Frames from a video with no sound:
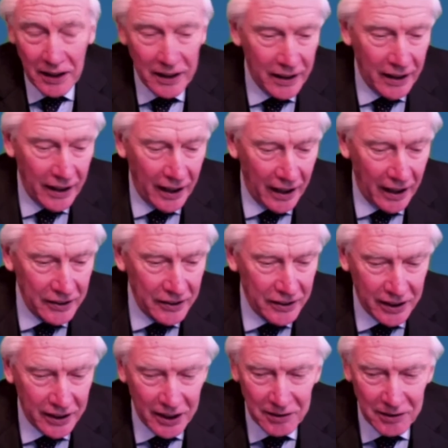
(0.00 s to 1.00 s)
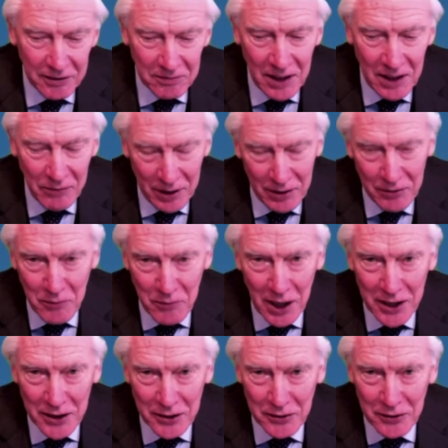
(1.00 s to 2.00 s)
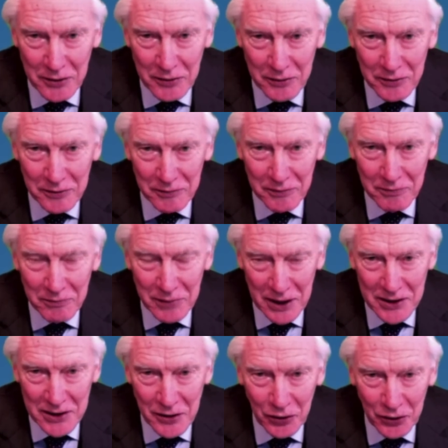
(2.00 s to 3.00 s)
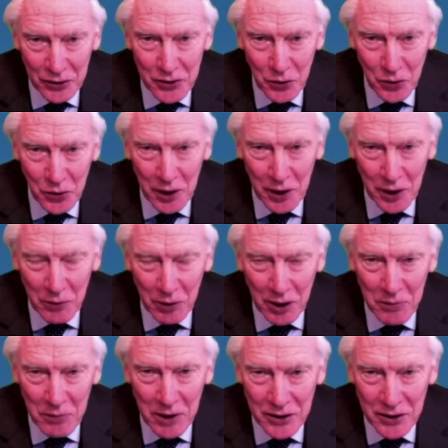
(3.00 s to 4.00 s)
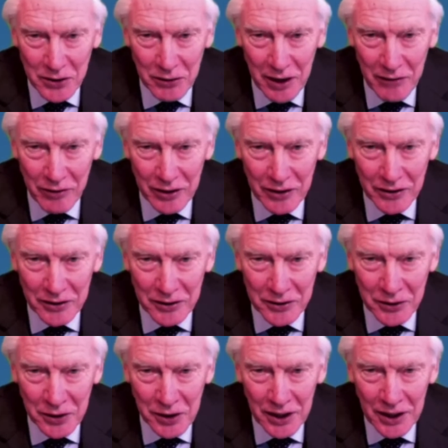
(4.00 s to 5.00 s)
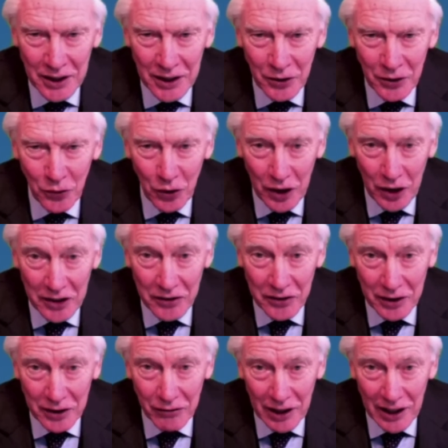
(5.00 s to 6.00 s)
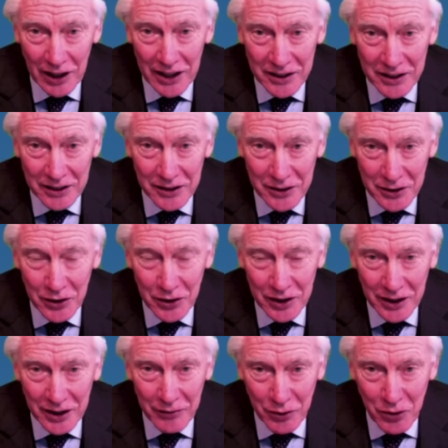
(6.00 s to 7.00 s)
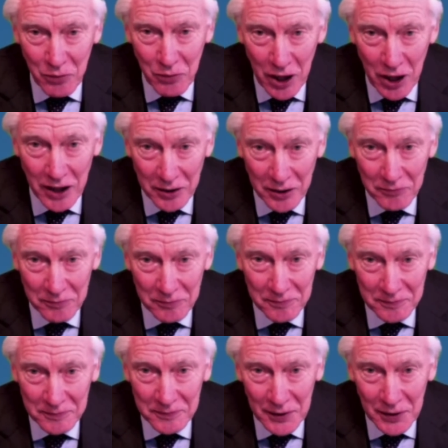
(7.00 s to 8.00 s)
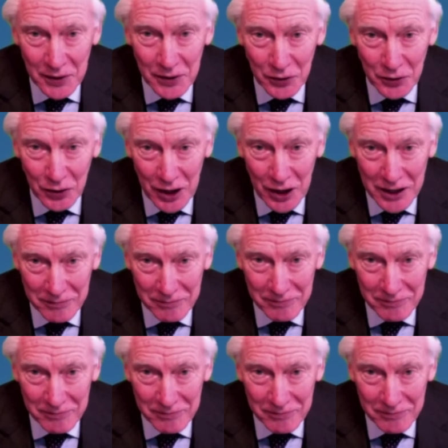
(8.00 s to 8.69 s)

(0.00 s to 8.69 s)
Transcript: And let me remind you, please not to talk to anyone about your evidence or anything relating to it over the break. All right?